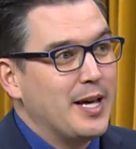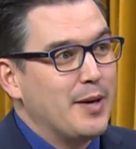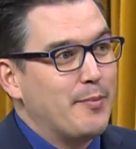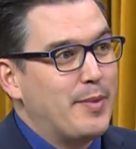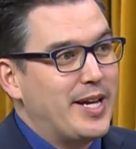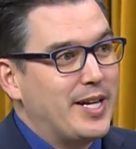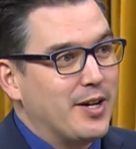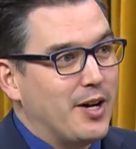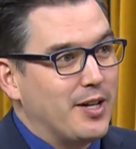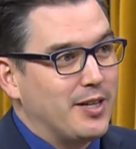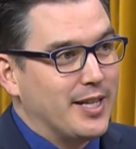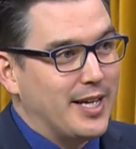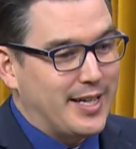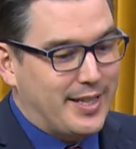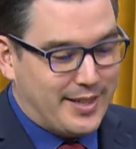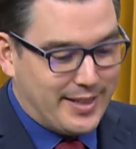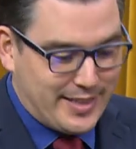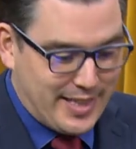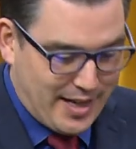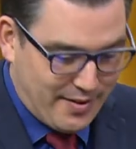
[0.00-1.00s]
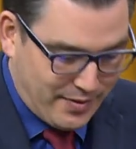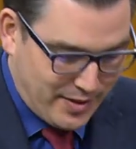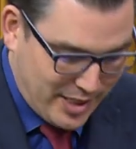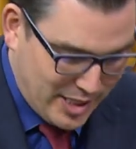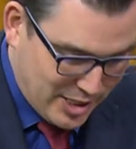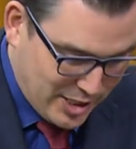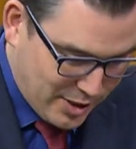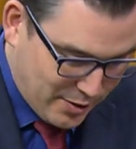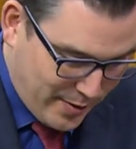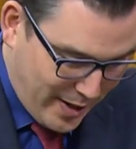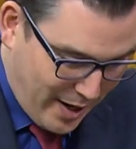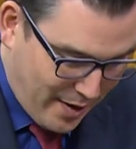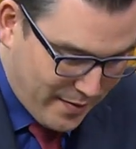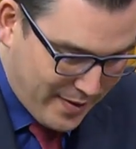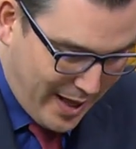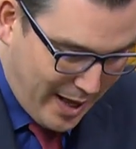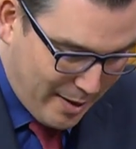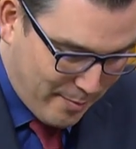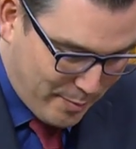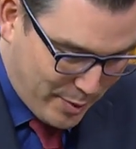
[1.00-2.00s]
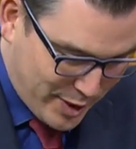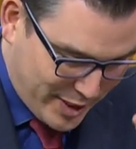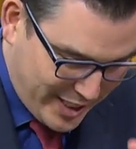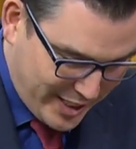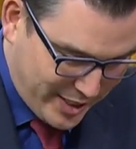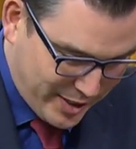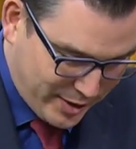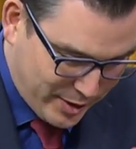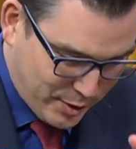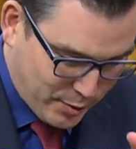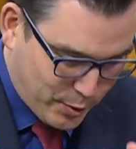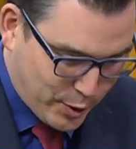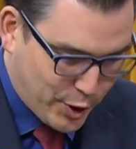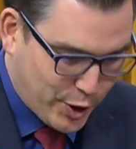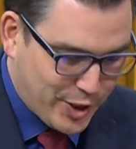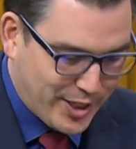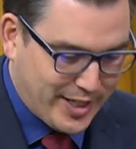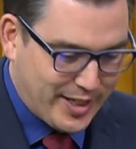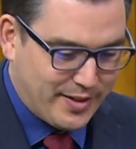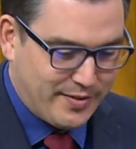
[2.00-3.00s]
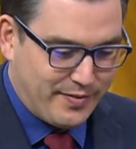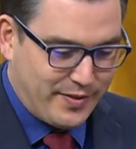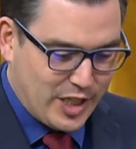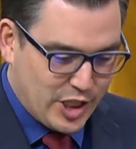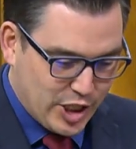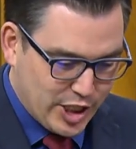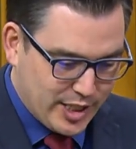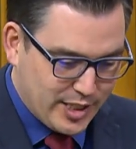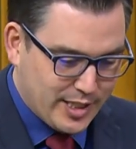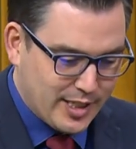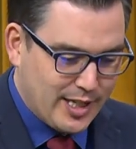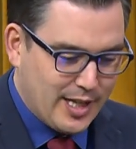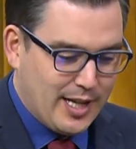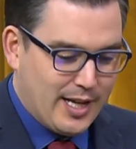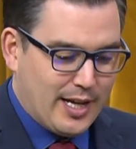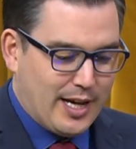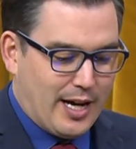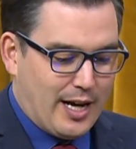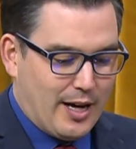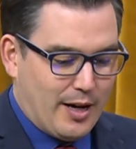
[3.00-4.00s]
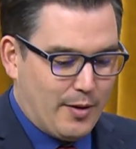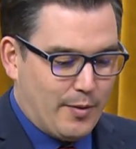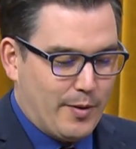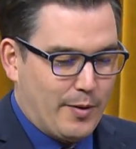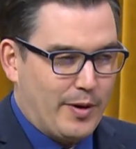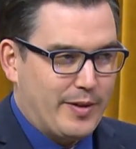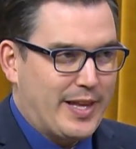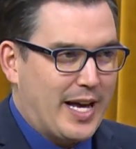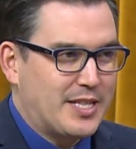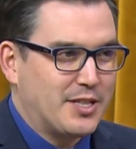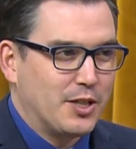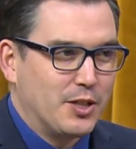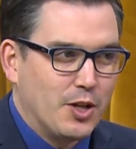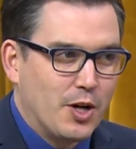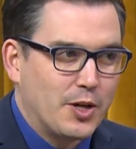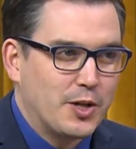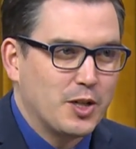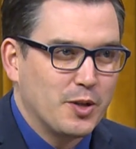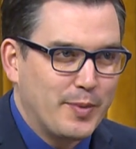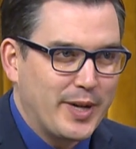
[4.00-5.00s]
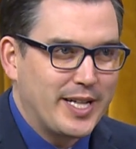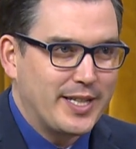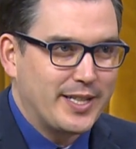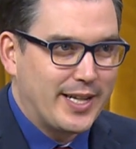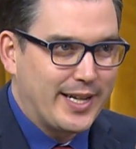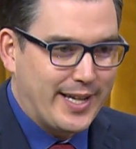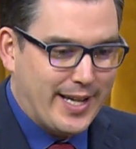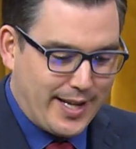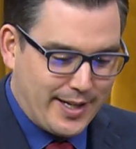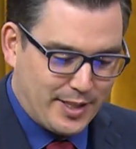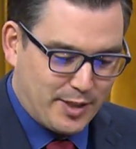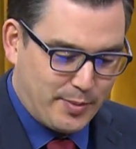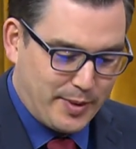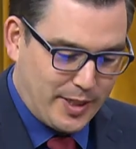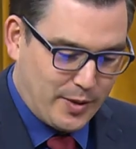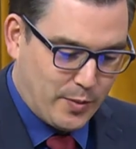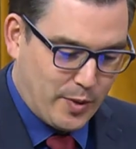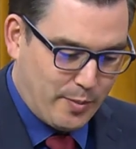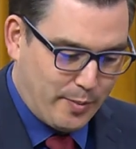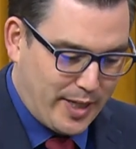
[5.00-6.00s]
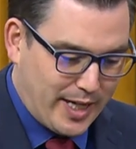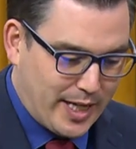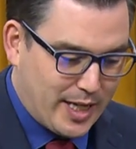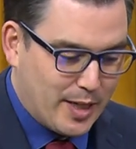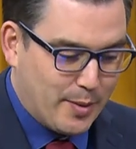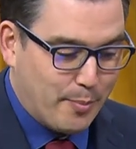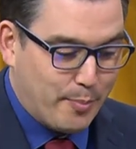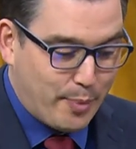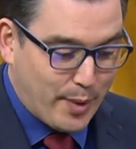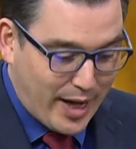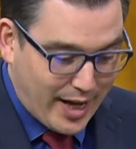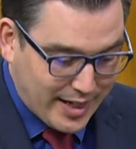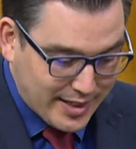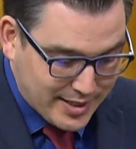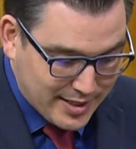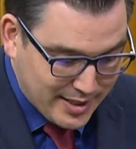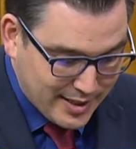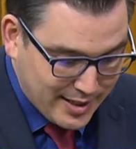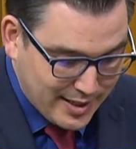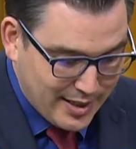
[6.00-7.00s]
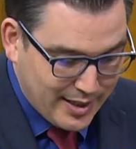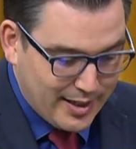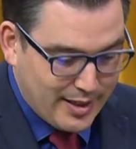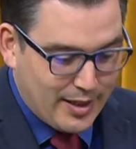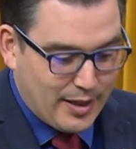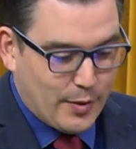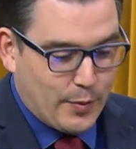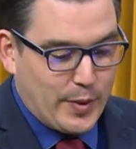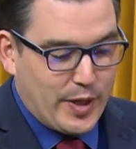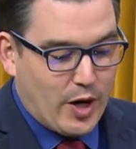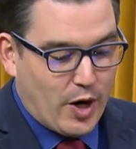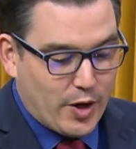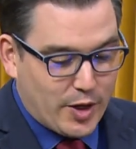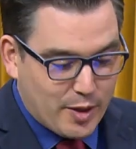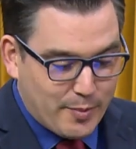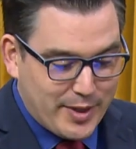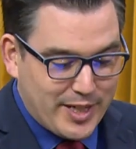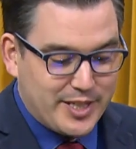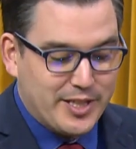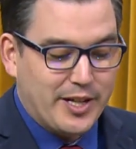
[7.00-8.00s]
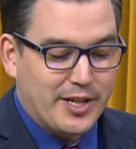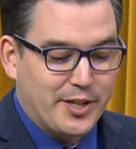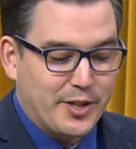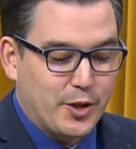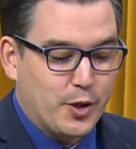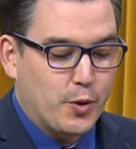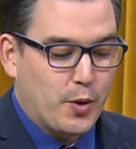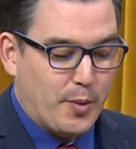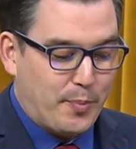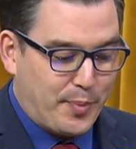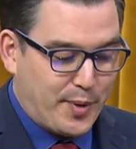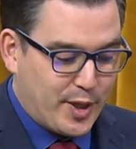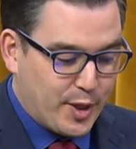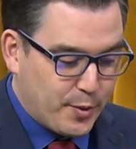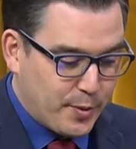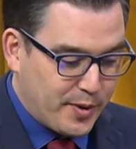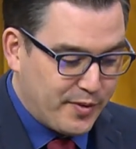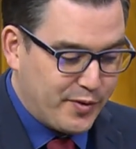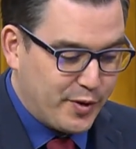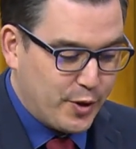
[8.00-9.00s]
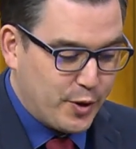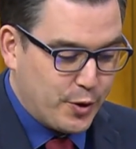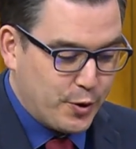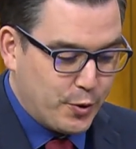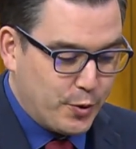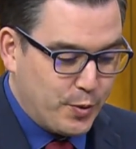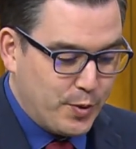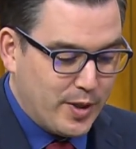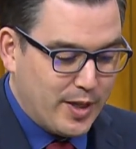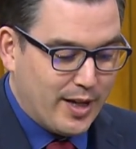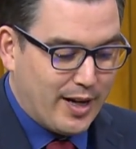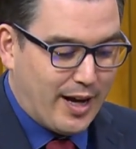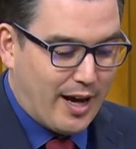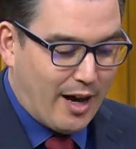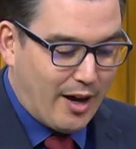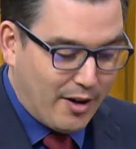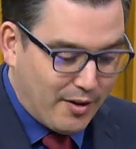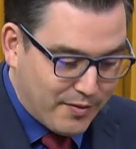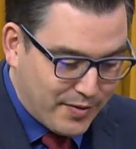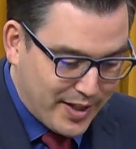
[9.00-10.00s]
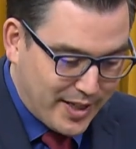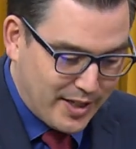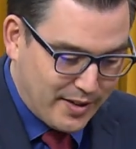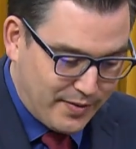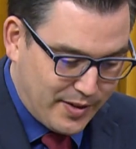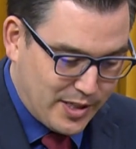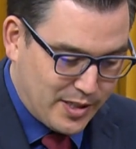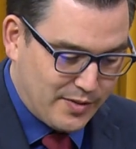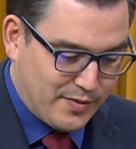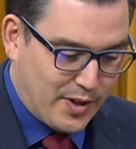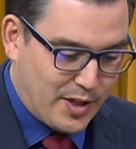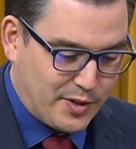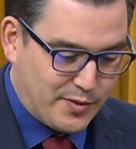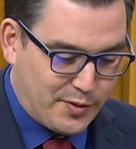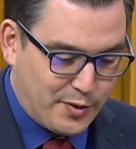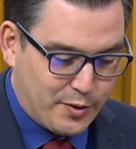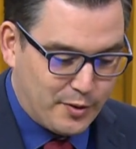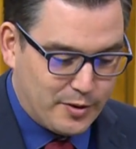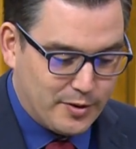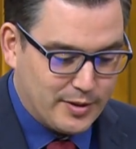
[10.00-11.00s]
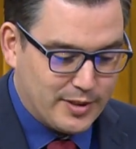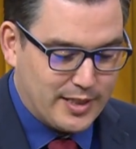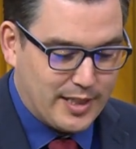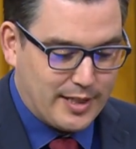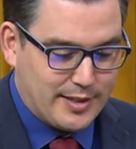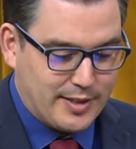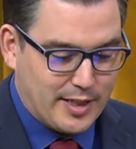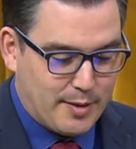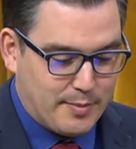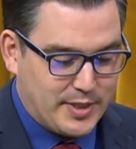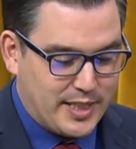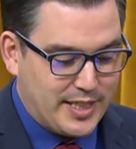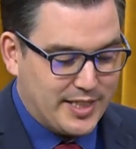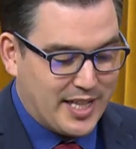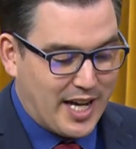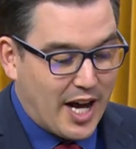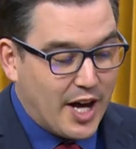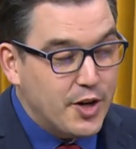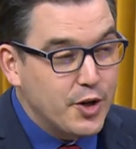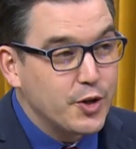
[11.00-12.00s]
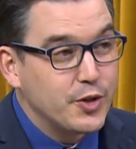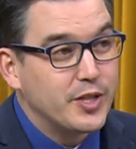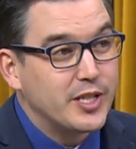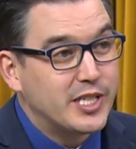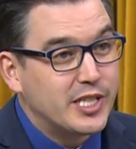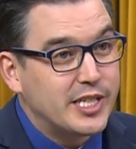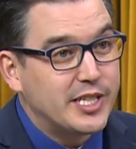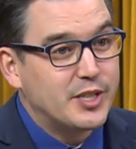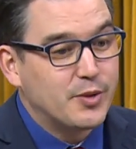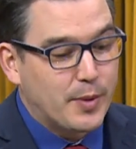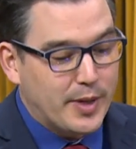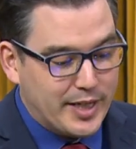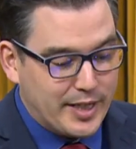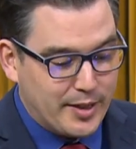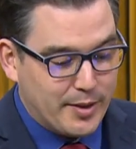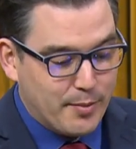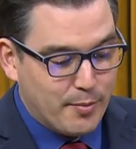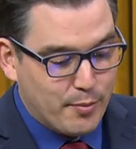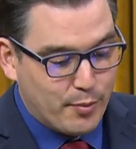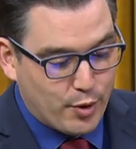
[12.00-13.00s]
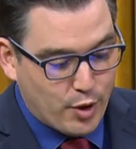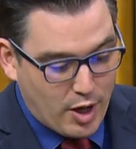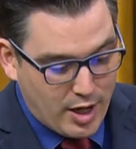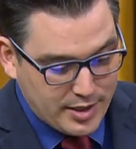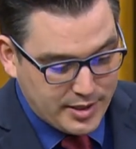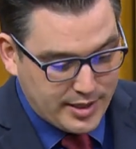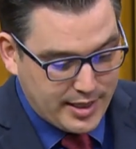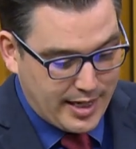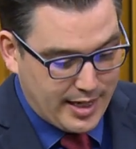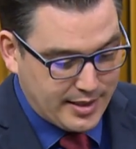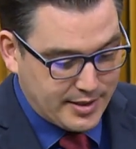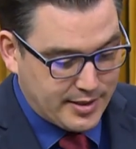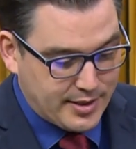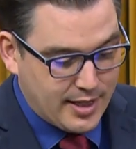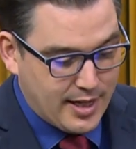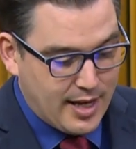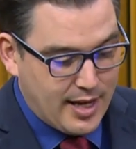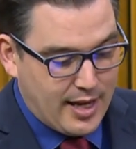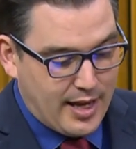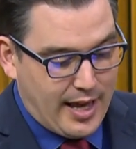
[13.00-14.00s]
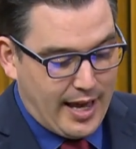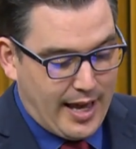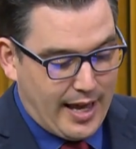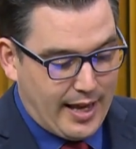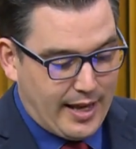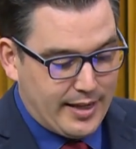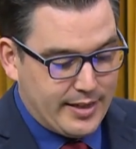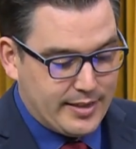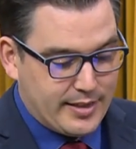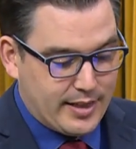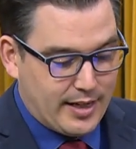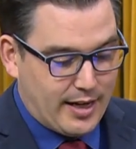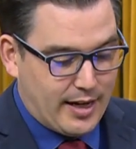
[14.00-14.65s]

may not like the definition around that particular word inefficient, that's a longer debate that I can't explain in 1 minute, but we are committed to undergo a peer review of inefficient fossil fuel subsidies under the G20 process and